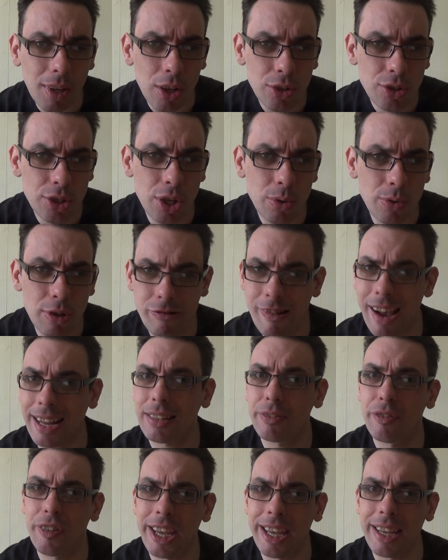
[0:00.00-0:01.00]
To
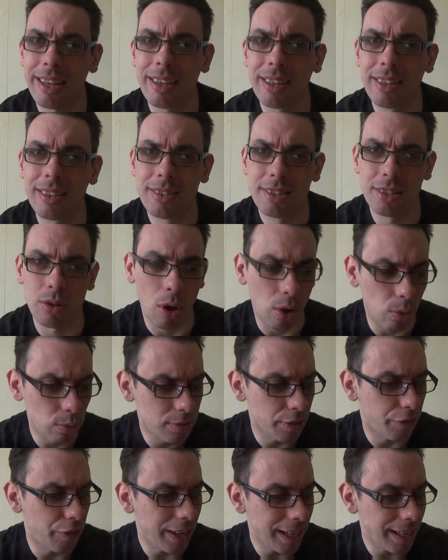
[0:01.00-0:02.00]
correct things, to
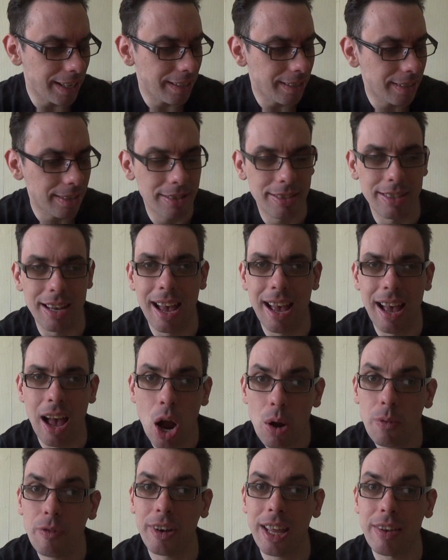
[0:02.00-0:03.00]
alter things,
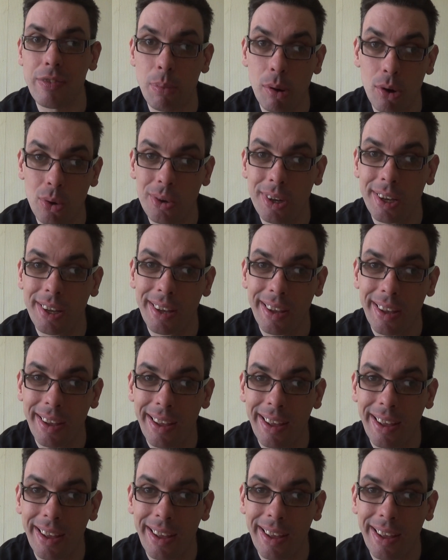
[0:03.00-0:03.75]
hopefully the book,